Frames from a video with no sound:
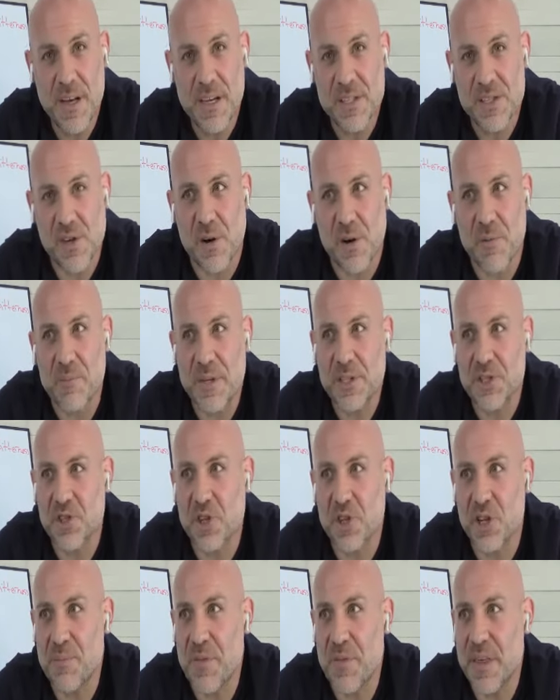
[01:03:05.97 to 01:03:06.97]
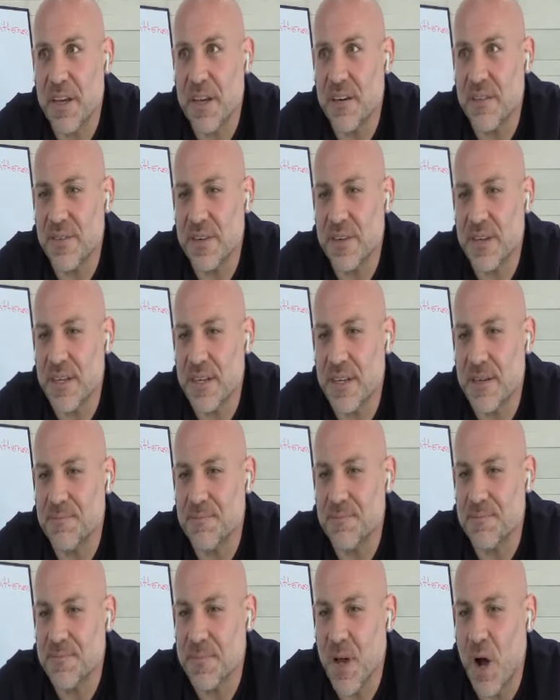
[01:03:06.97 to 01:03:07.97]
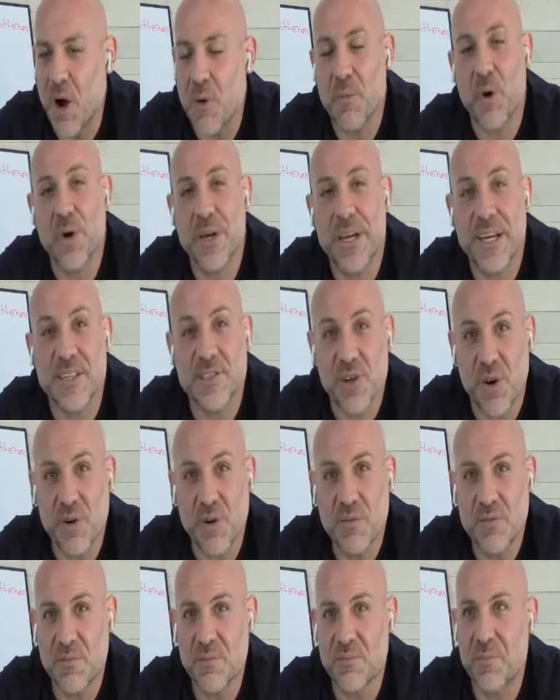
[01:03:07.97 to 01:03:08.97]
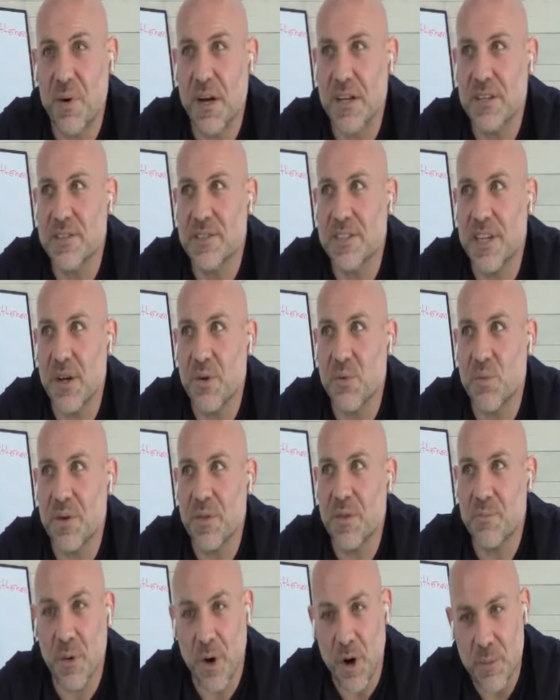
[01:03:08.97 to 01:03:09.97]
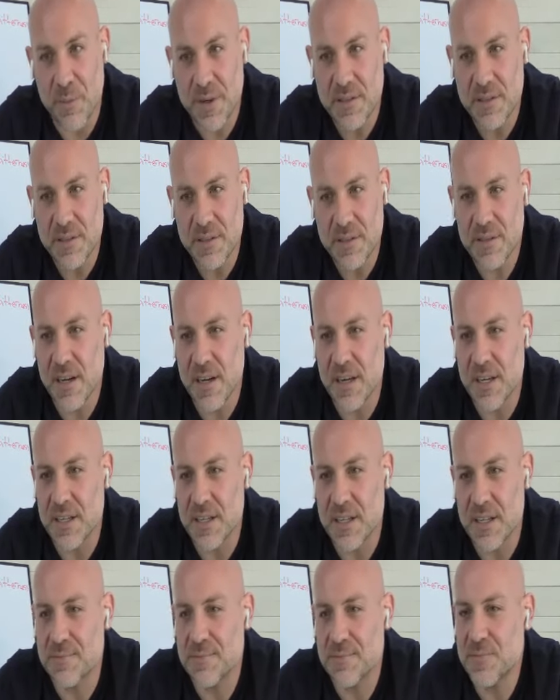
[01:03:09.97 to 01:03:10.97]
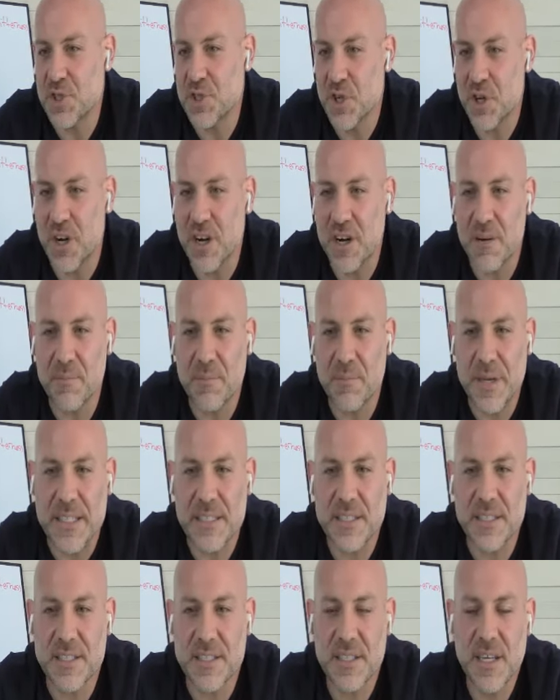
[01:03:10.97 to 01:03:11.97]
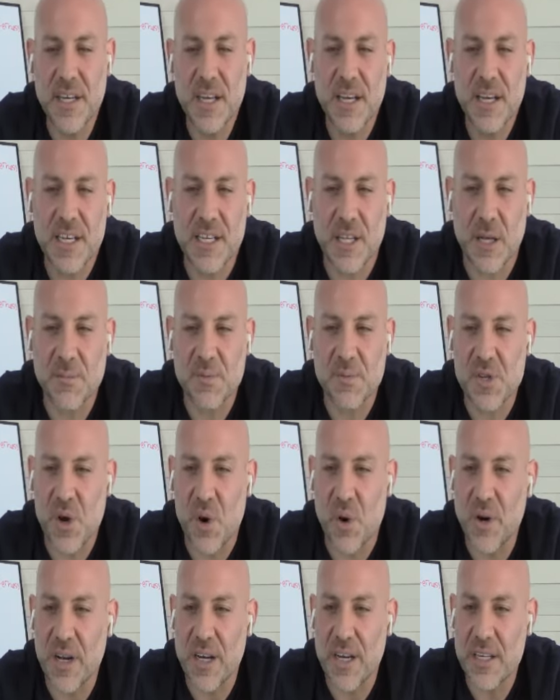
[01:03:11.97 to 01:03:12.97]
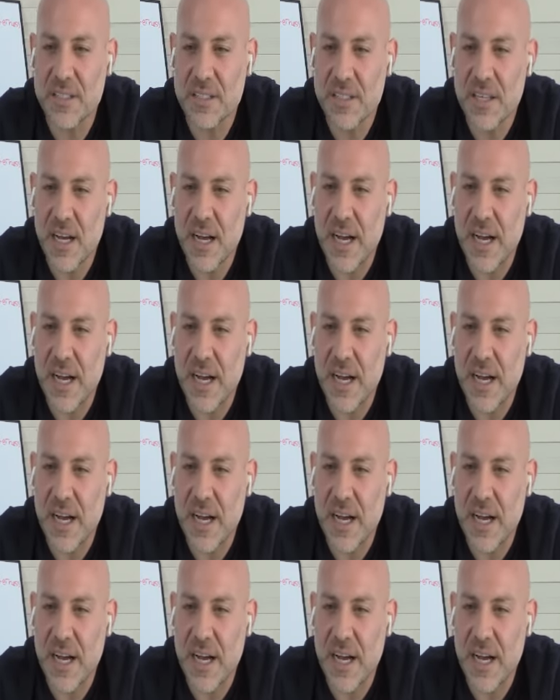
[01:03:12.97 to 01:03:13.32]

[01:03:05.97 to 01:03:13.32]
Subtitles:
So a mint julep, think of a mojito, but done with bourbon, sugar, mint, club soda,